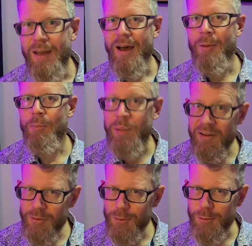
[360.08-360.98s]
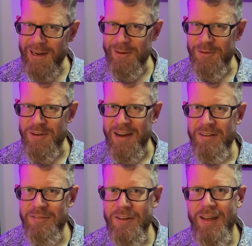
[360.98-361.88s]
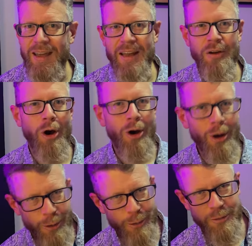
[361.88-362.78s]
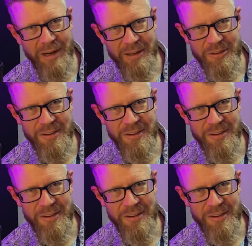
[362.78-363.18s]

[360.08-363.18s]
a bevel ground knife, and a hollow ground